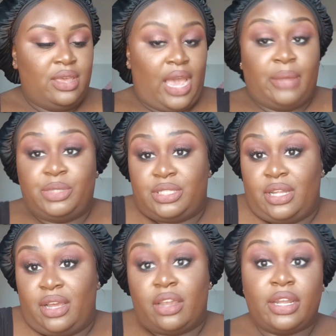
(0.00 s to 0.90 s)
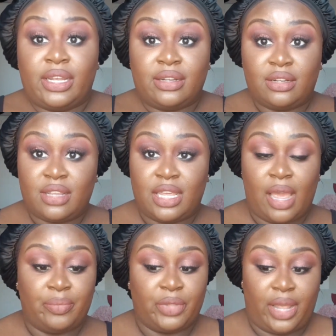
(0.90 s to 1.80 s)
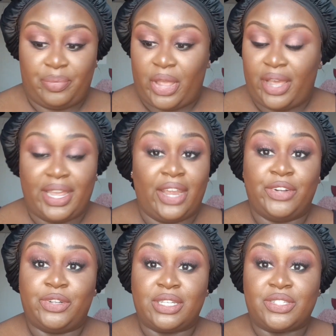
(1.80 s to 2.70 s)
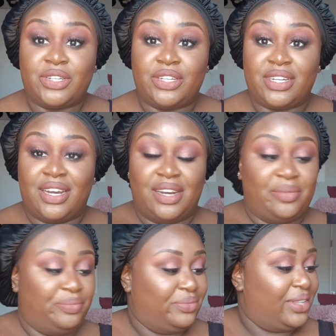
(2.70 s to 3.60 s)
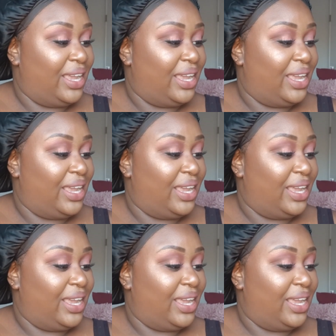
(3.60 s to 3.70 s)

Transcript: I'm just not good at, I'm not a hairdresser.